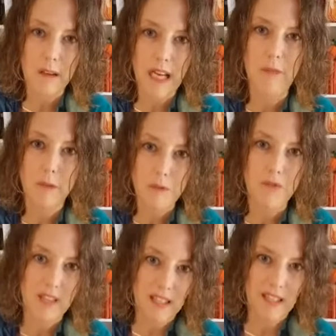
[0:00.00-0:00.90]

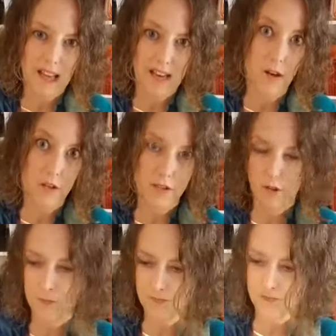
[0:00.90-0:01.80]
removing the line also.
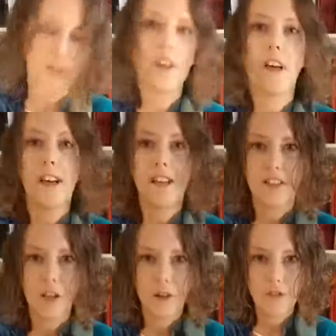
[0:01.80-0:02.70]

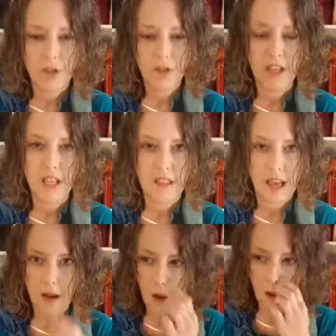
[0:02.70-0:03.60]
So after you get
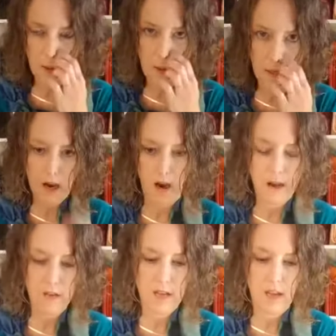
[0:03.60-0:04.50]
that all cut
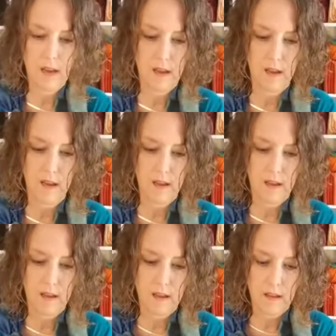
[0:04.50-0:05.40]
out,
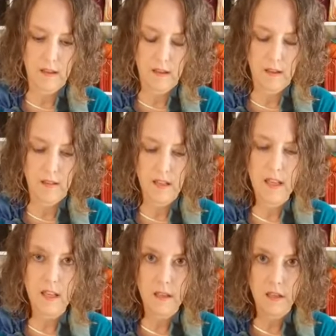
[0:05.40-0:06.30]

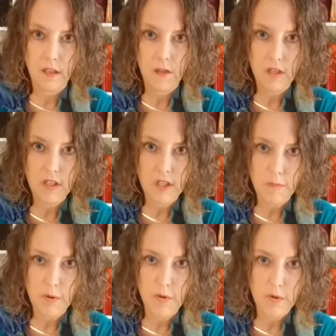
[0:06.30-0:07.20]
then you can
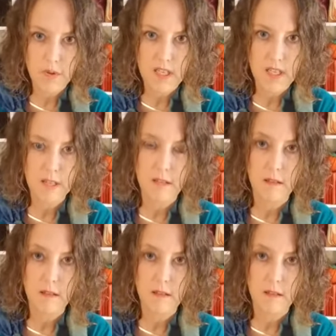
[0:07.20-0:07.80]
just pull this